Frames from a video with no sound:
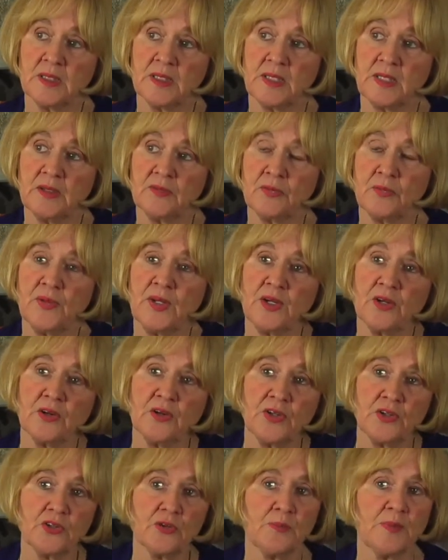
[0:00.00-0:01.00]
If we are
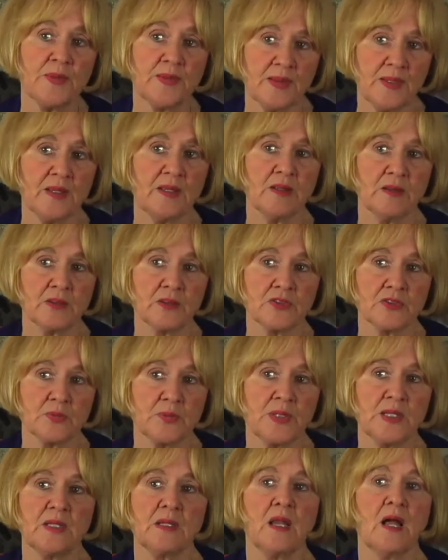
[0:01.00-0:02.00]
going to be the healers
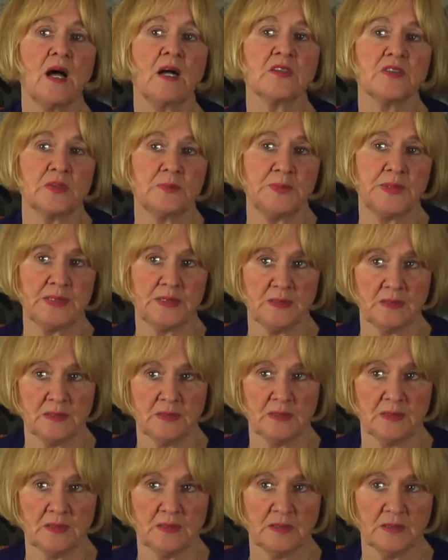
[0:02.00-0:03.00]
we long to be,
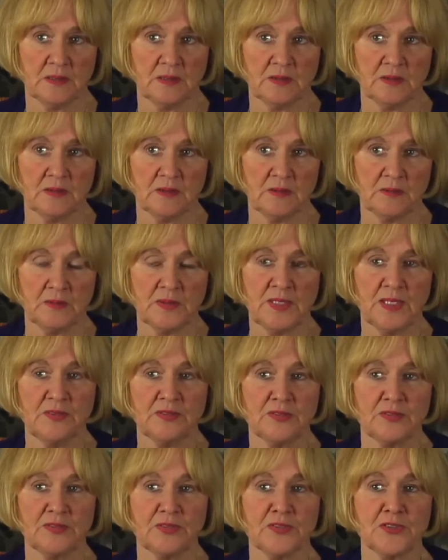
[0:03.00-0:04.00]
we have
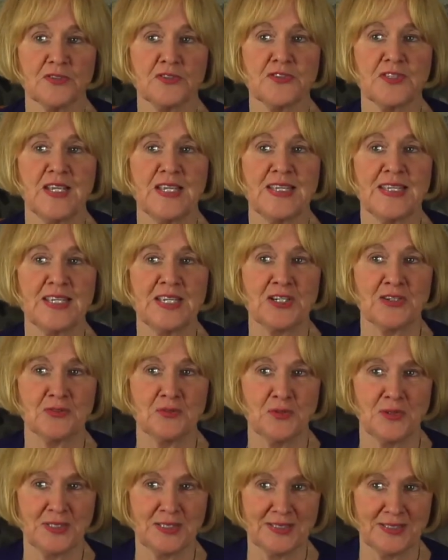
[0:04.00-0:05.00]
to first take care of
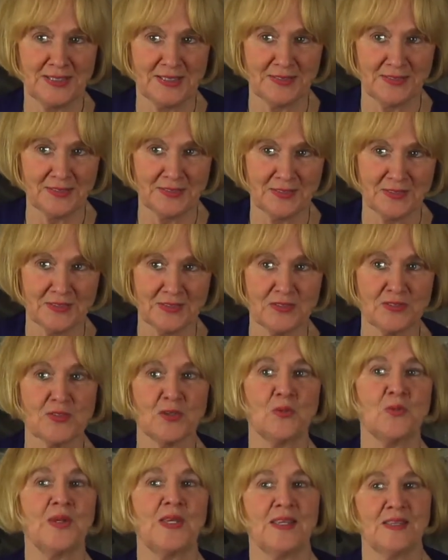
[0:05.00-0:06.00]
one another so
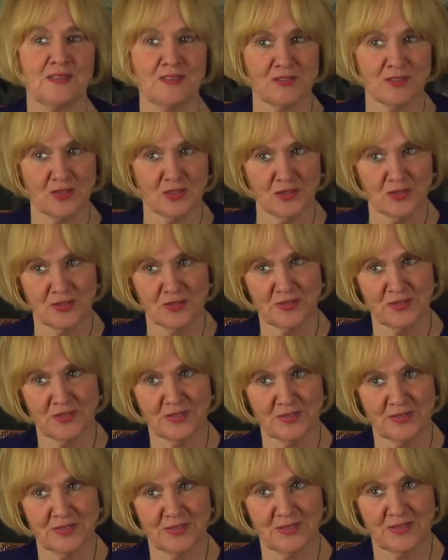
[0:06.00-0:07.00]
we can serve
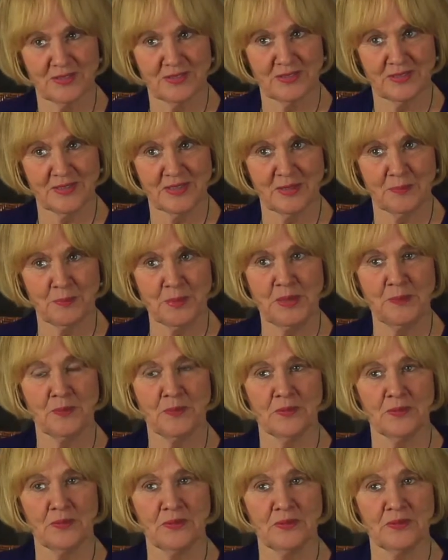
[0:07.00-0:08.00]
the
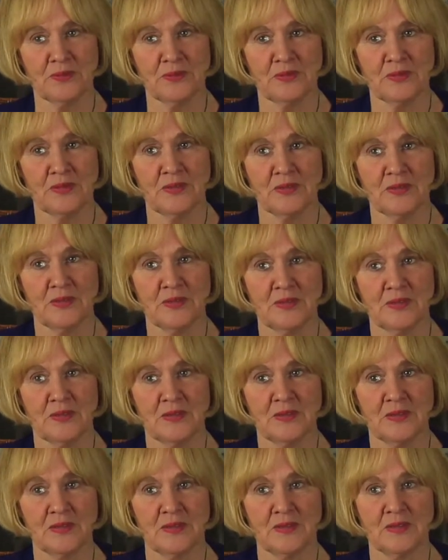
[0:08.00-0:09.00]
people
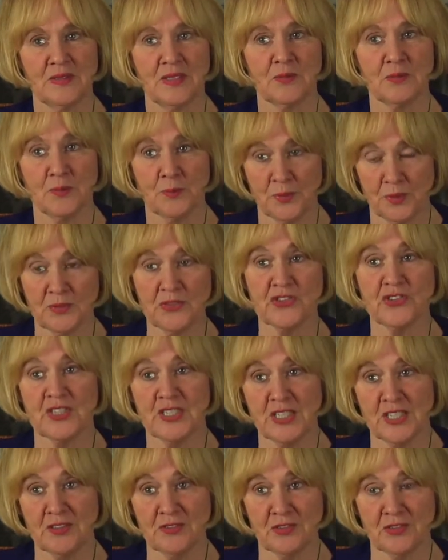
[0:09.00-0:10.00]
that we're privileged to
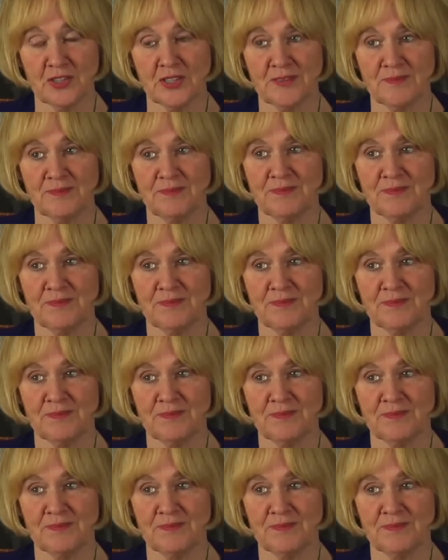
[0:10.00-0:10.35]
care for.